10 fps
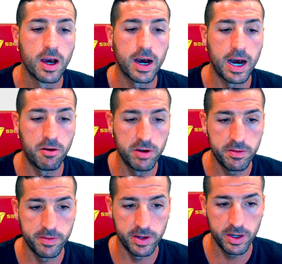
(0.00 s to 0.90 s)

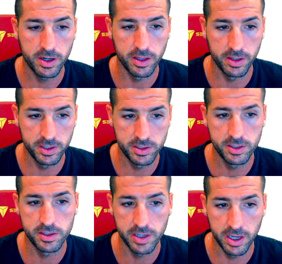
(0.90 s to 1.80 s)
However, this
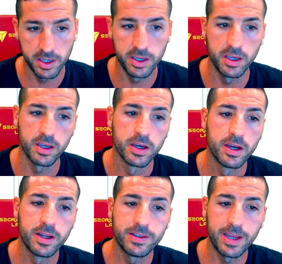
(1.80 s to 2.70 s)
is taking
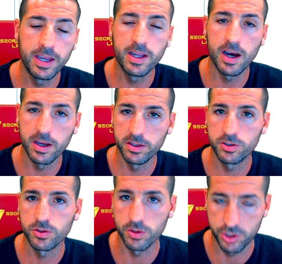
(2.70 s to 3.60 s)

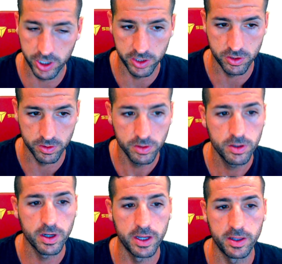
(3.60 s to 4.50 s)

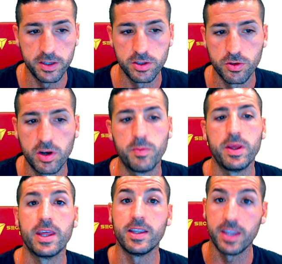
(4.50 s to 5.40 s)
data_JSON, and this is going to
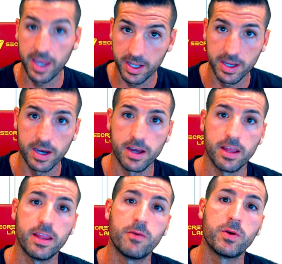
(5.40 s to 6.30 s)
be the
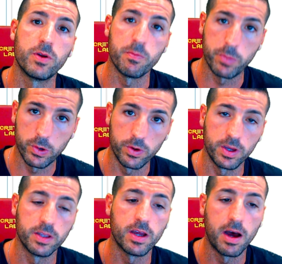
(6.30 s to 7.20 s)
data that we're going to
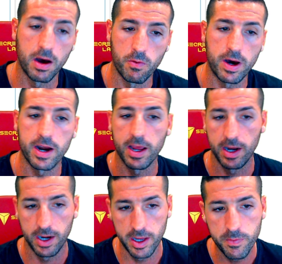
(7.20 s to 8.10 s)
point our
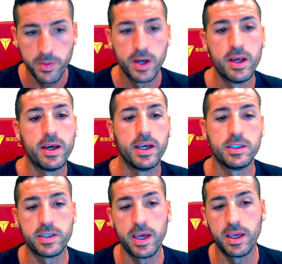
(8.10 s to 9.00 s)
LLM.
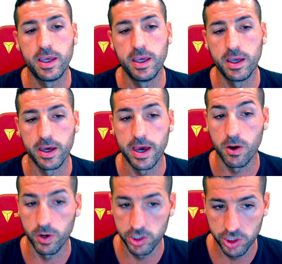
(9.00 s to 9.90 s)
It's taking a
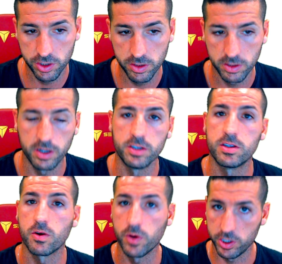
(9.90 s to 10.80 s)
question, and it's
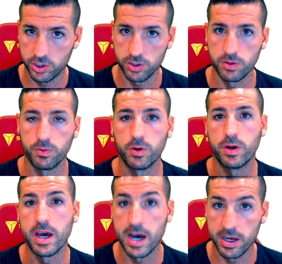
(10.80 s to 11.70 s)
the question we're
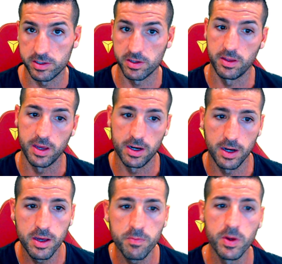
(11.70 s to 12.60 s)
going to ask the LLM,